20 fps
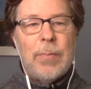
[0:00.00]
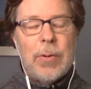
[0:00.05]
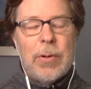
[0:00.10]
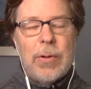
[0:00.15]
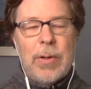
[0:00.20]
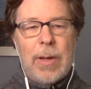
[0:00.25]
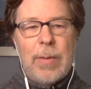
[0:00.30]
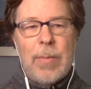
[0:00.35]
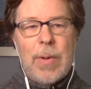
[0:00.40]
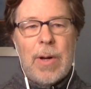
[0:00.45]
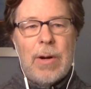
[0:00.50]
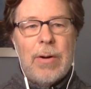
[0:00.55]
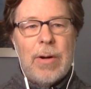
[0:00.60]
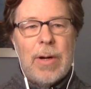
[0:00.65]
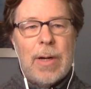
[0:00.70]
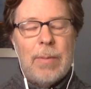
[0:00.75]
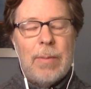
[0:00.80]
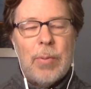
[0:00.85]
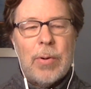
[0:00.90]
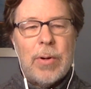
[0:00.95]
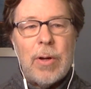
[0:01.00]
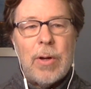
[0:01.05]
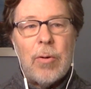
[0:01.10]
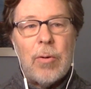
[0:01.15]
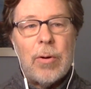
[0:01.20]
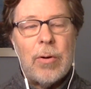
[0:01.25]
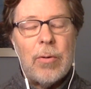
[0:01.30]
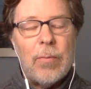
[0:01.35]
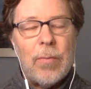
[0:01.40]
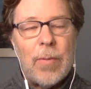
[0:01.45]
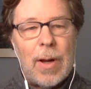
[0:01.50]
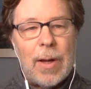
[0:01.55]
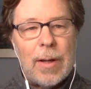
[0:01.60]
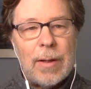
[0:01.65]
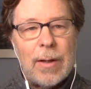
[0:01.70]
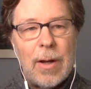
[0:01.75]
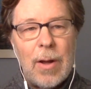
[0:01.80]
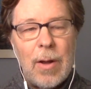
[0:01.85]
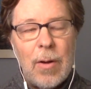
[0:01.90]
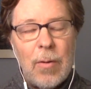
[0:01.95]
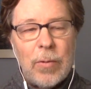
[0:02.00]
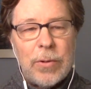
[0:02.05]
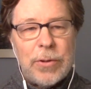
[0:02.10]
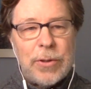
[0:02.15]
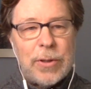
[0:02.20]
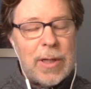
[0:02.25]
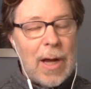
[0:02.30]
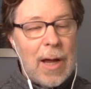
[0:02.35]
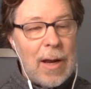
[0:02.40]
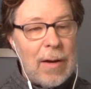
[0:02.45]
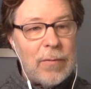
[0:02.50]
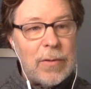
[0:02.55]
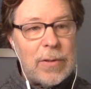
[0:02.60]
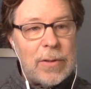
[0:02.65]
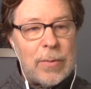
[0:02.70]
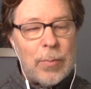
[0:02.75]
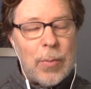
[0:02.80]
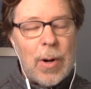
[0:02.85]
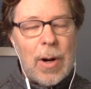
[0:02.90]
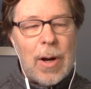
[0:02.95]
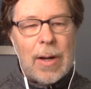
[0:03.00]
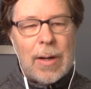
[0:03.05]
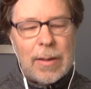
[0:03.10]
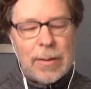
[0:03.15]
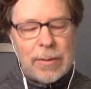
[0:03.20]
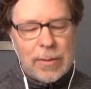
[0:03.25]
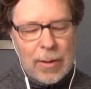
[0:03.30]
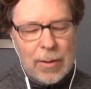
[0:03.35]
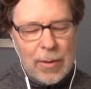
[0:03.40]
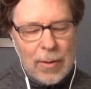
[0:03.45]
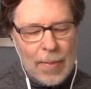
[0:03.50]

preliminary pre-order run, which is kind of a surprise.